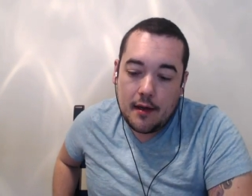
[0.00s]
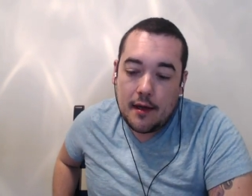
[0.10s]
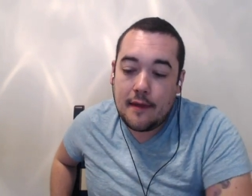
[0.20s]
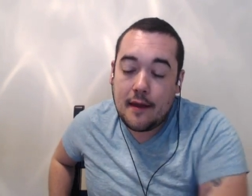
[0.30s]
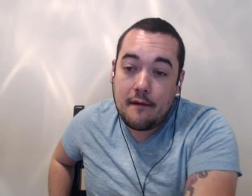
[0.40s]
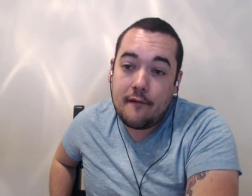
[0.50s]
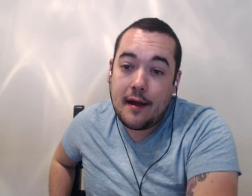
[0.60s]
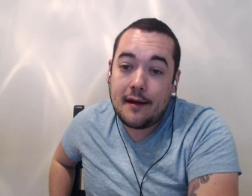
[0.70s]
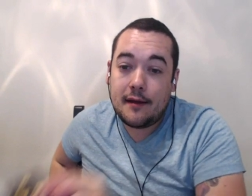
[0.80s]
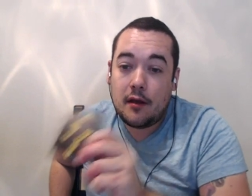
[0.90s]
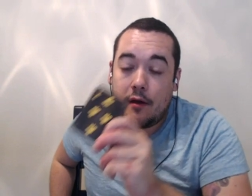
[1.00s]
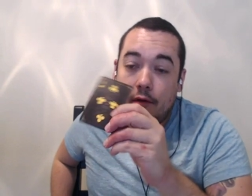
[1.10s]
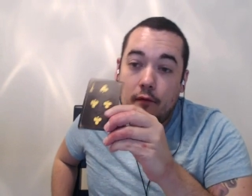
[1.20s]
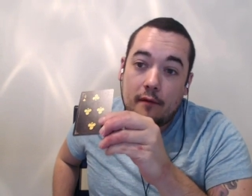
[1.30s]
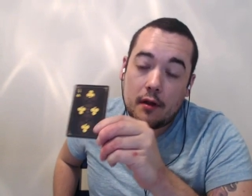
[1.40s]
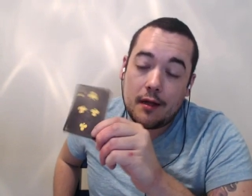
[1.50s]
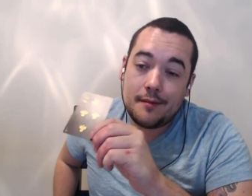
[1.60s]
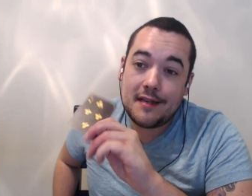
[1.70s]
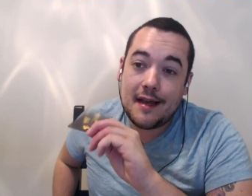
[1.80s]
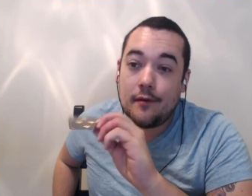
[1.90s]
And then finally, you have the Four of
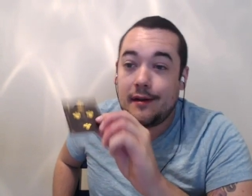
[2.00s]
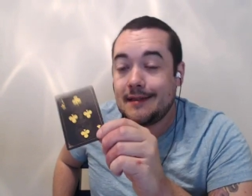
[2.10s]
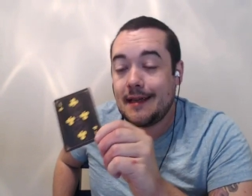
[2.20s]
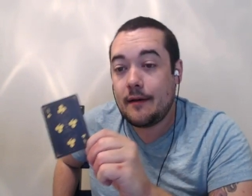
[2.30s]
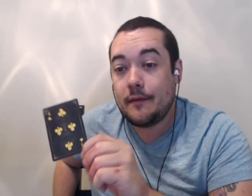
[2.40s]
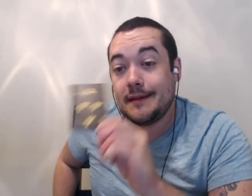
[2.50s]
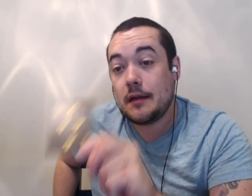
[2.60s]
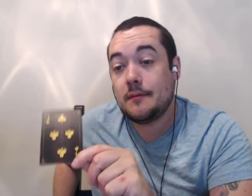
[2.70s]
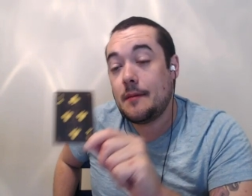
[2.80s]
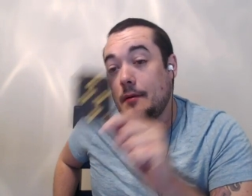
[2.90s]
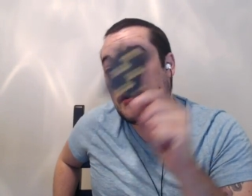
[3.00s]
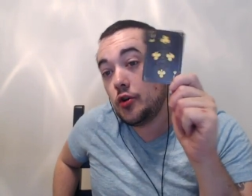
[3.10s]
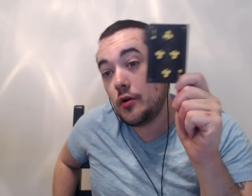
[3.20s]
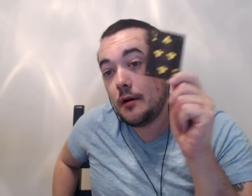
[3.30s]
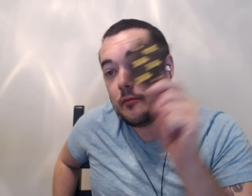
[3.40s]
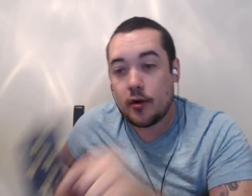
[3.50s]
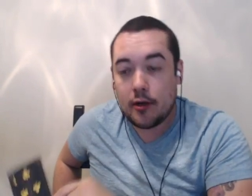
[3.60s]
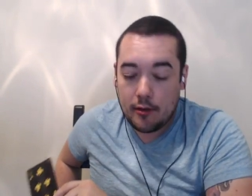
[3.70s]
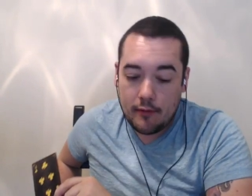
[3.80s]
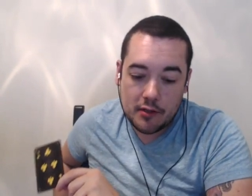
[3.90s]
Clubs. I always say that when this comes up during
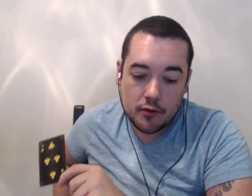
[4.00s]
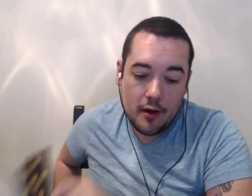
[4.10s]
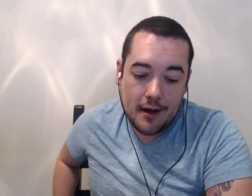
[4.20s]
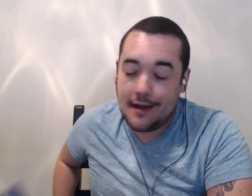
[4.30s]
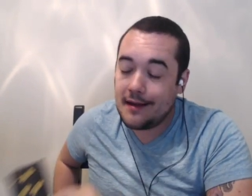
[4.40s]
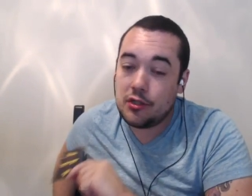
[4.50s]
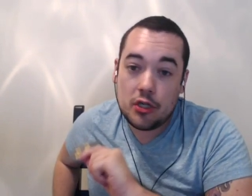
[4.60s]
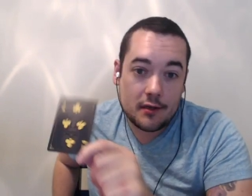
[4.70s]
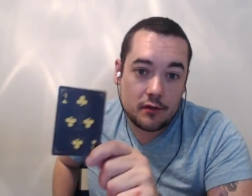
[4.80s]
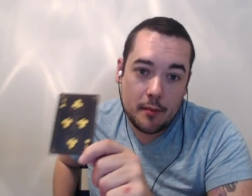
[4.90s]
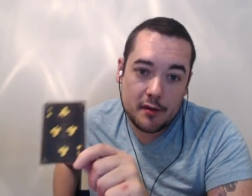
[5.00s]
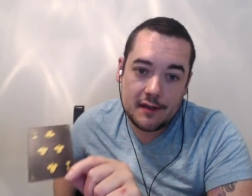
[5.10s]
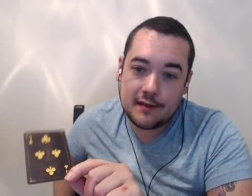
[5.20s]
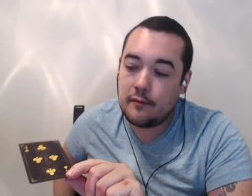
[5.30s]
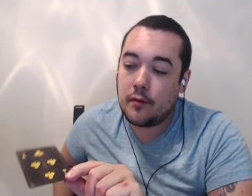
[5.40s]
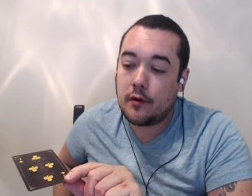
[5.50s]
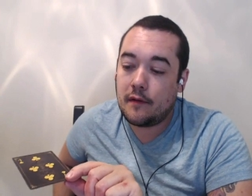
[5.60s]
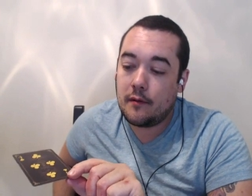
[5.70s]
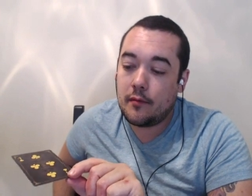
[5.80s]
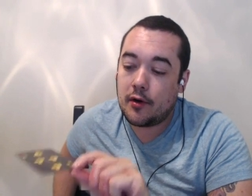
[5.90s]
Mercury retrograde, it just represents the, Mer
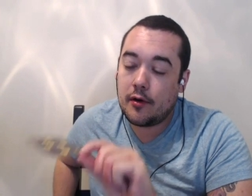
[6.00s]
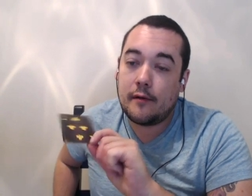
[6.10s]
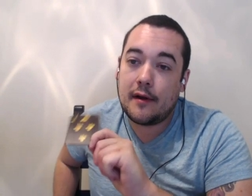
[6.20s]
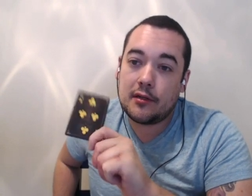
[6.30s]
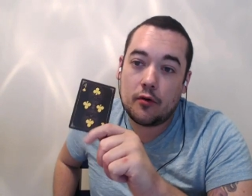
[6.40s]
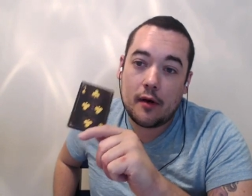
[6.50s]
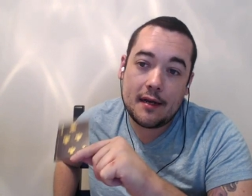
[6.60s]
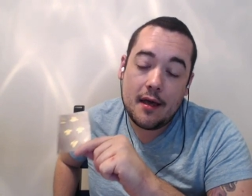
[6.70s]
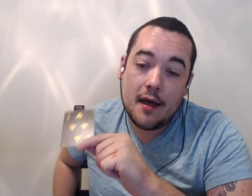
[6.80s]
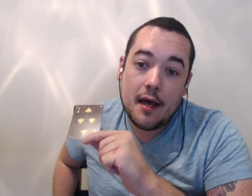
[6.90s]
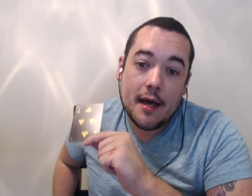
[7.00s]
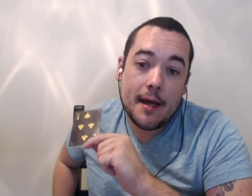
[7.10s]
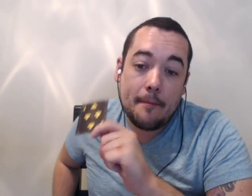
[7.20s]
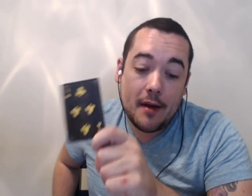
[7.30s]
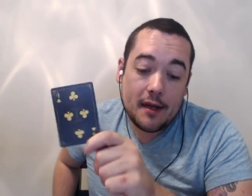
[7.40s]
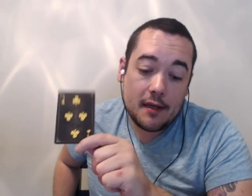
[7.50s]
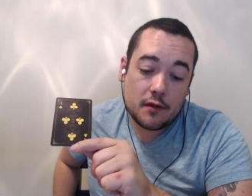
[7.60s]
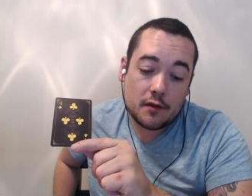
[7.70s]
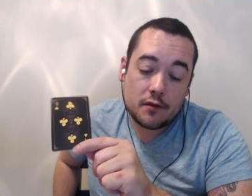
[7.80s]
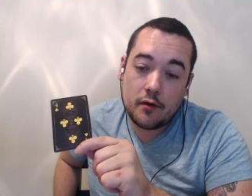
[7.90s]
the Mercury retrograde. Uh, but
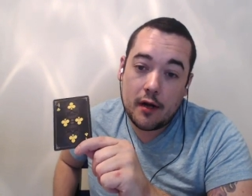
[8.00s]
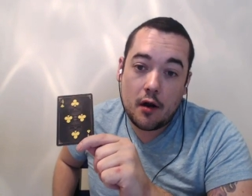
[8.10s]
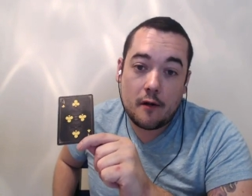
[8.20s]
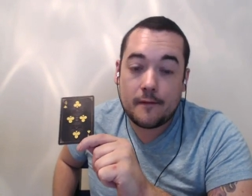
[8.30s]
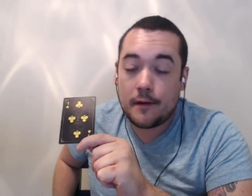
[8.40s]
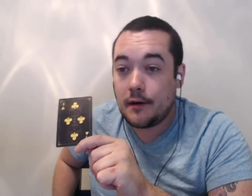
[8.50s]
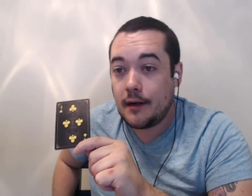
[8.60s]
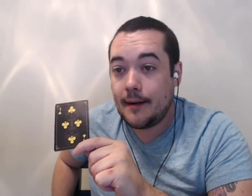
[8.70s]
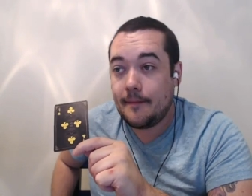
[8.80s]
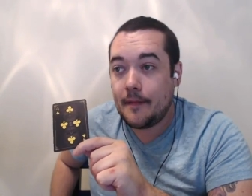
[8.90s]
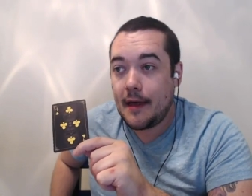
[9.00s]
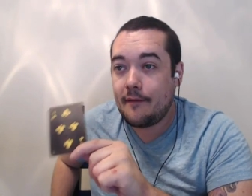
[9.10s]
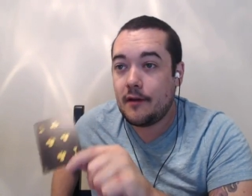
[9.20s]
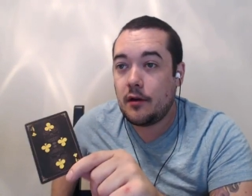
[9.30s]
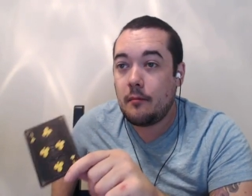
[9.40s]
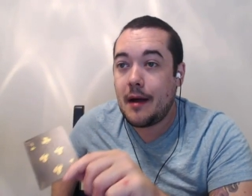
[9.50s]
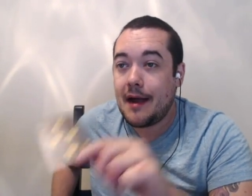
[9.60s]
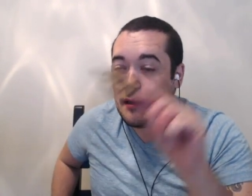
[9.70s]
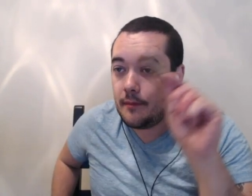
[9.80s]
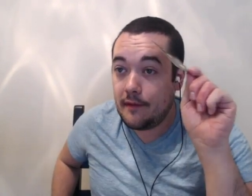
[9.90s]
it's also a great card for um, having your
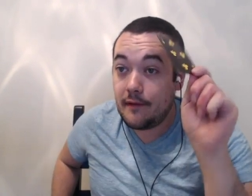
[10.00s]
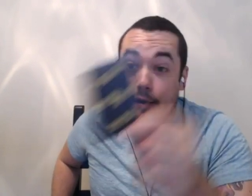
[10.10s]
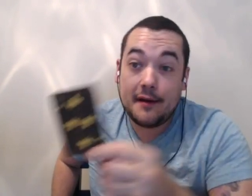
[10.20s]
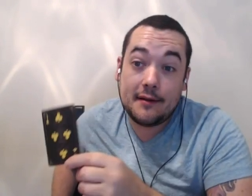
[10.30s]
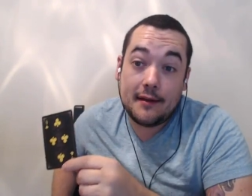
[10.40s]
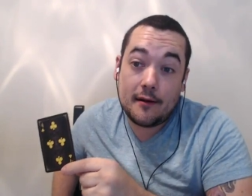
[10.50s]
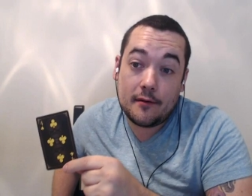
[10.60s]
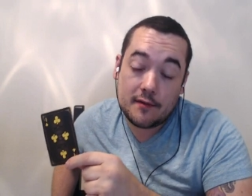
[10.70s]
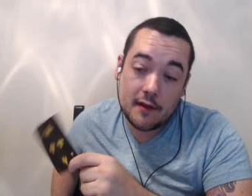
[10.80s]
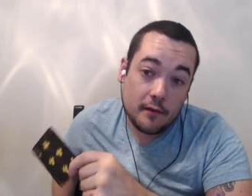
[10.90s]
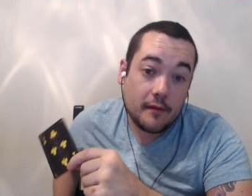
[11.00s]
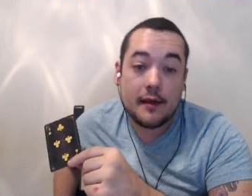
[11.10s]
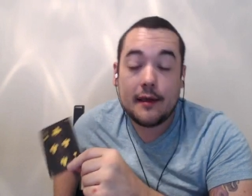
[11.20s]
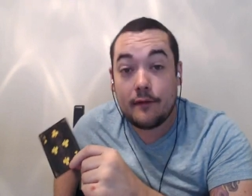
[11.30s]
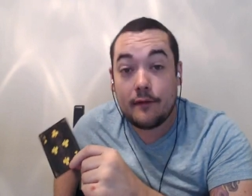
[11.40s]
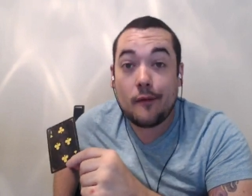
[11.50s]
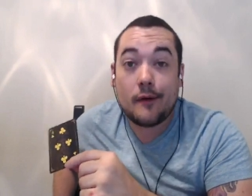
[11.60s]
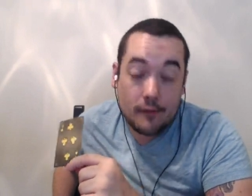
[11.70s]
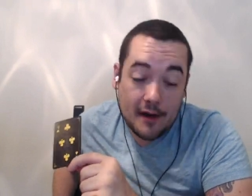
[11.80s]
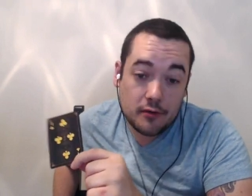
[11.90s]
mind be very clear. So even though we're
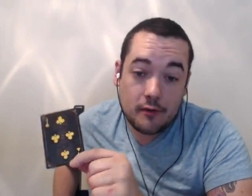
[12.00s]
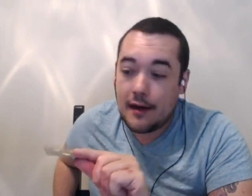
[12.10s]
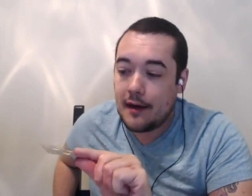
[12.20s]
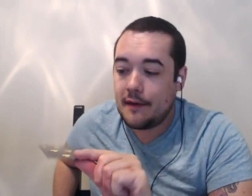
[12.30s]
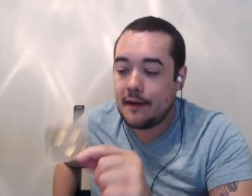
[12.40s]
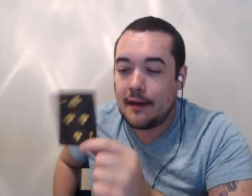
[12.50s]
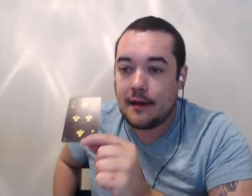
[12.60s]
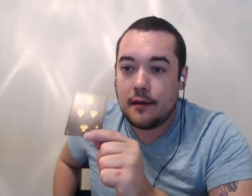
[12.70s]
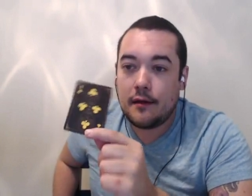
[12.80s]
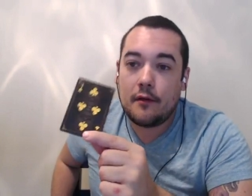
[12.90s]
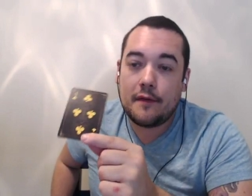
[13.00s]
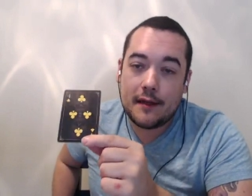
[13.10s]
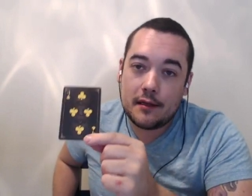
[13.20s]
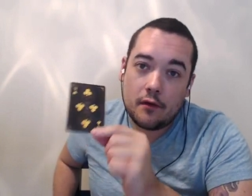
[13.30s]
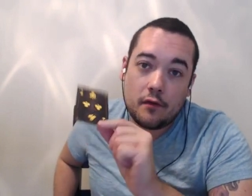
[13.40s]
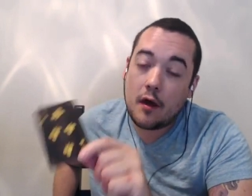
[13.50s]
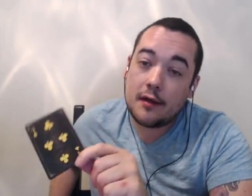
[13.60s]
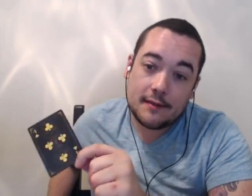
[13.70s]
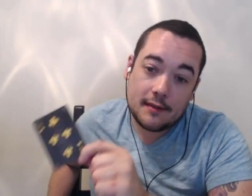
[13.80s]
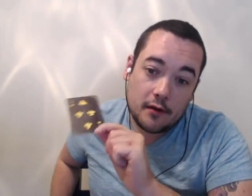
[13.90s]
in a retrograde, I think that you know, thing your
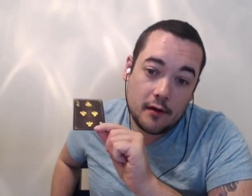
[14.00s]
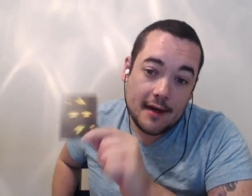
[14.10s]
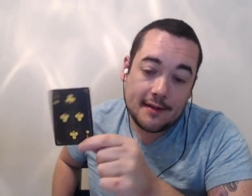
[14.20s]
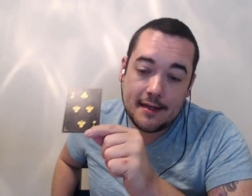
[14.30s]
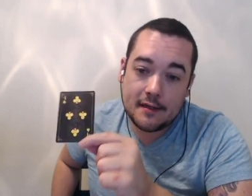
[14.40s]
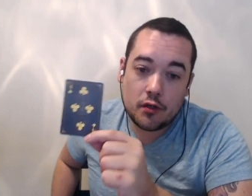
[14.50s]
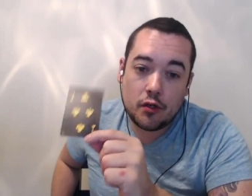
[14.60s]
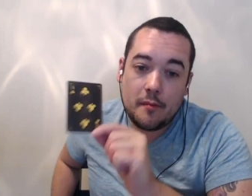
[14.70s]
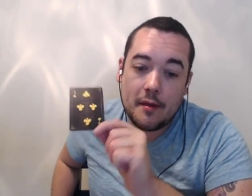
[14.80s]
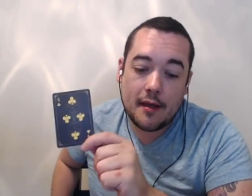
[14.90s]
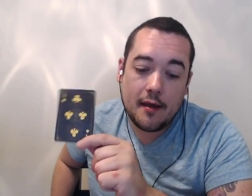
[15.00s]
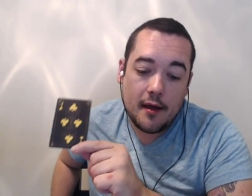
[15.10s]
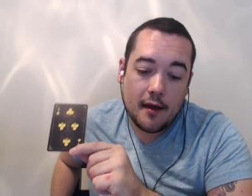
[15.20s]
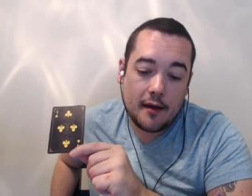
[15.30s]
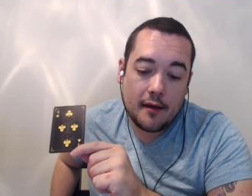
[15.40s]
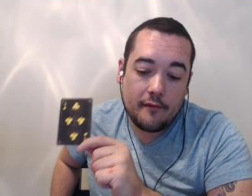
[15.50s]
thoughts and your ideas could be uh,